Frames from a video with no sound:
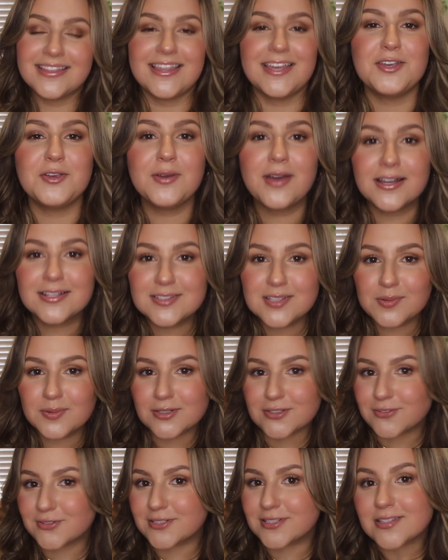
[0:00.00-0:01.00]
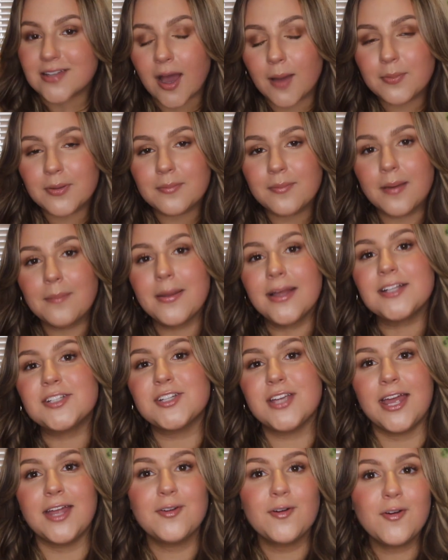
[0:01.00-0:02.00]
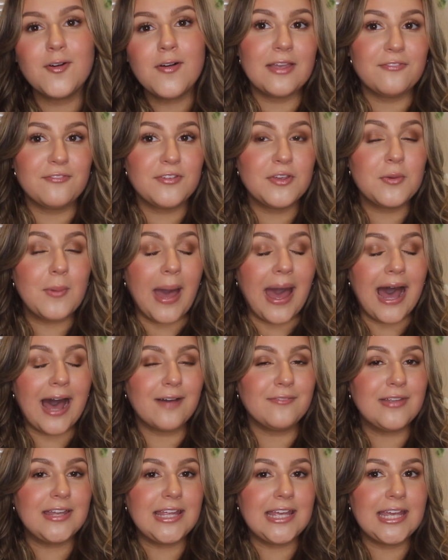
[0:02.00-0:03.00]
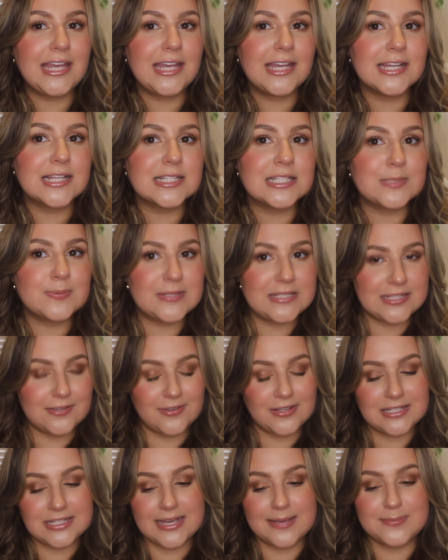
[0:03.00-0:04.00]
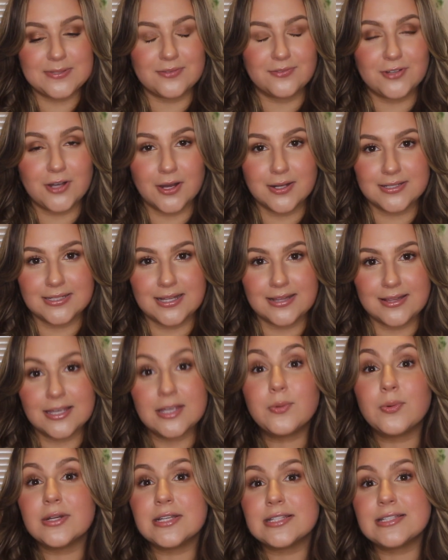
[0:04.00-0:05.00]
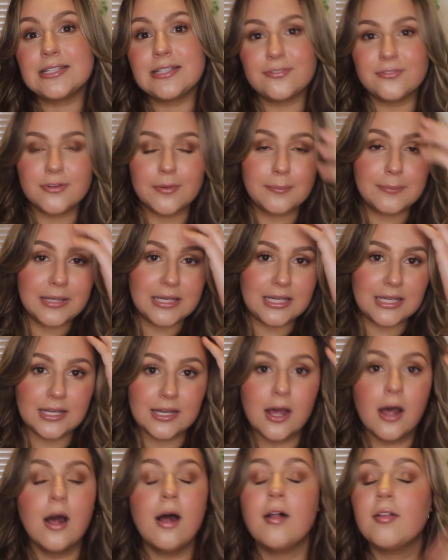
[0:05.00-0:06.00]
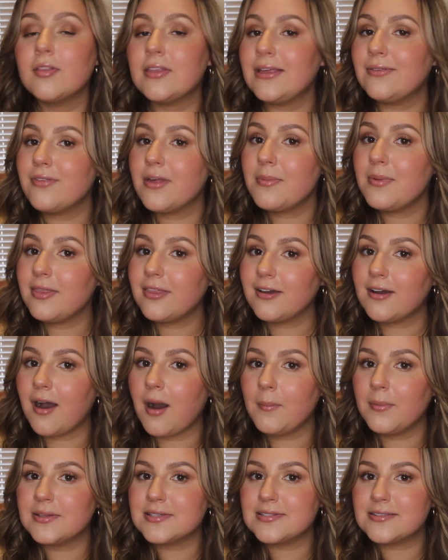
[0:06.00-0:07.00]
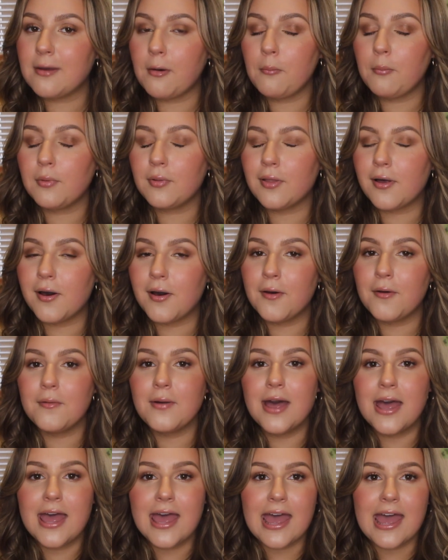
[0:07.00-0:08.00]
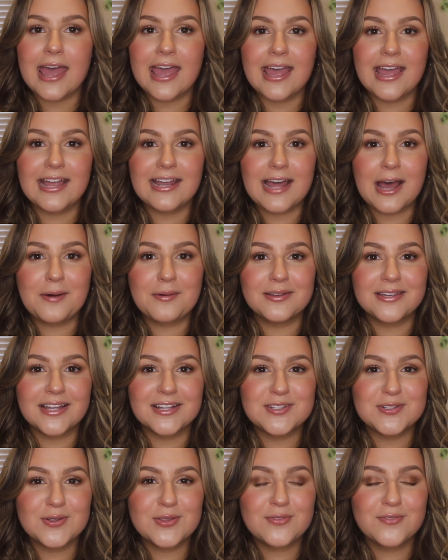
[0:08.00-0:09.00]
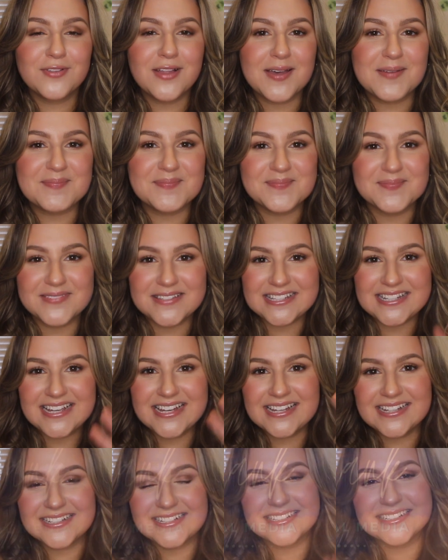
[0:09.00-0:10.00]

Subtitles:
Thank you guys so much for stopping by my channel. If you have any specific types of content that you want to see from me, leave them in the comments down below, and I will catch you on the flip. See ya!